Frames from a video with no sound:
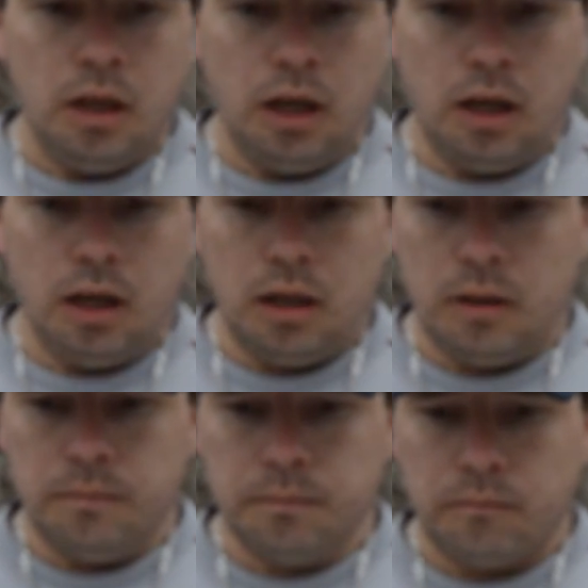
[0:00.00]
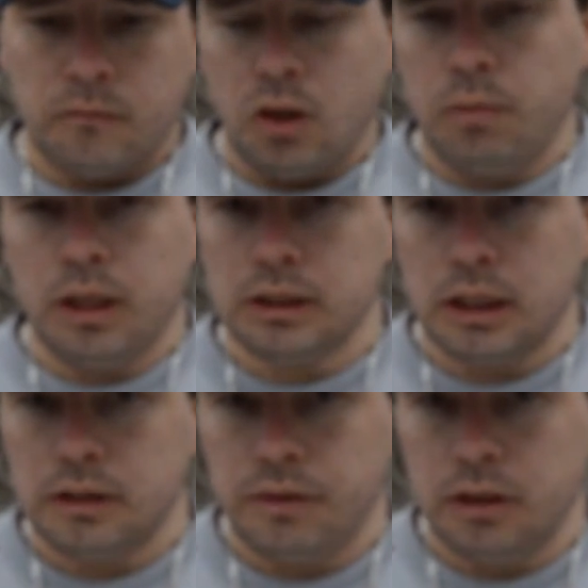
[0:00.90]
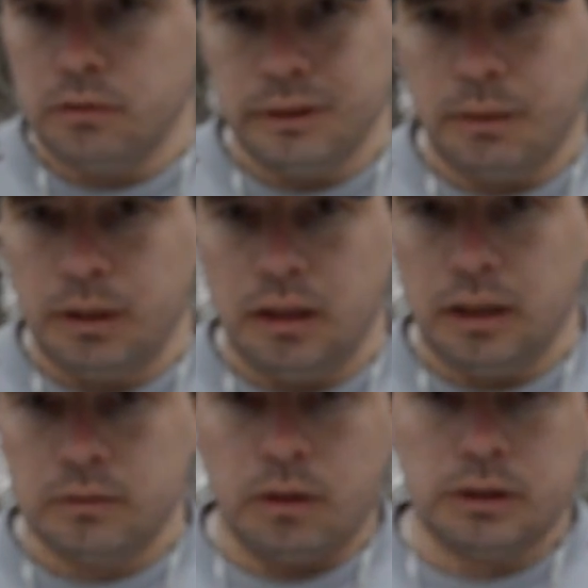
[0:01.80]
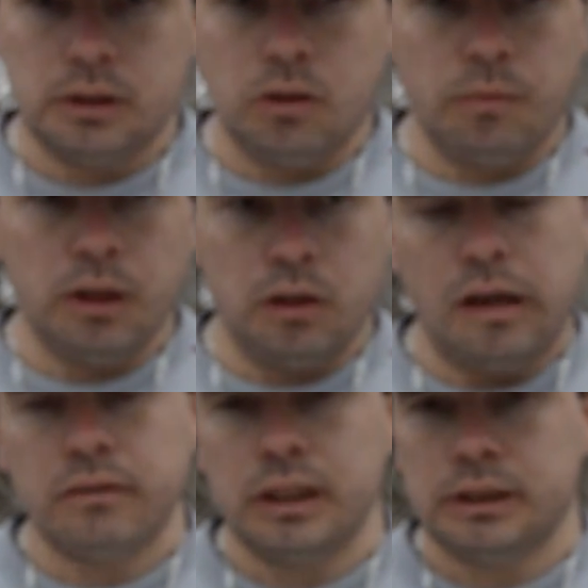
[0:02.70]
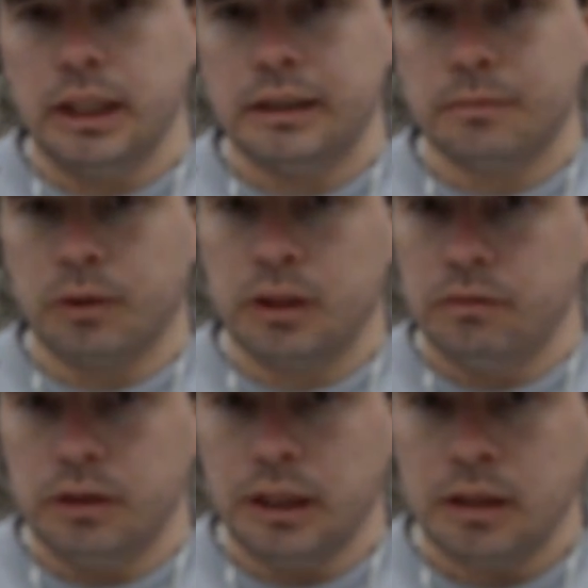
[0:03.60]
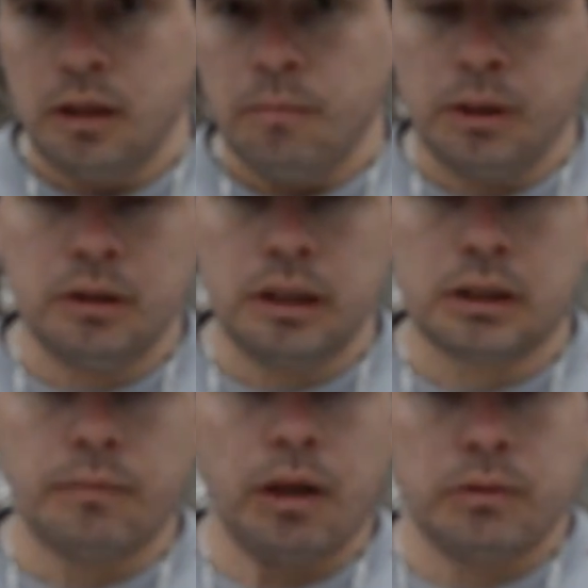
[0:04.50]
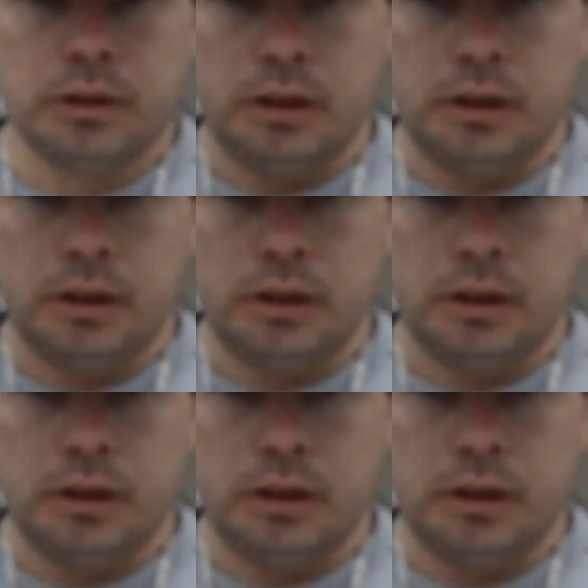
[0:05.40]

Hope you guys like this video and what time of day you guys watch this. Hope you all have a nice day. It's morning, evening, night. But until next time, I will see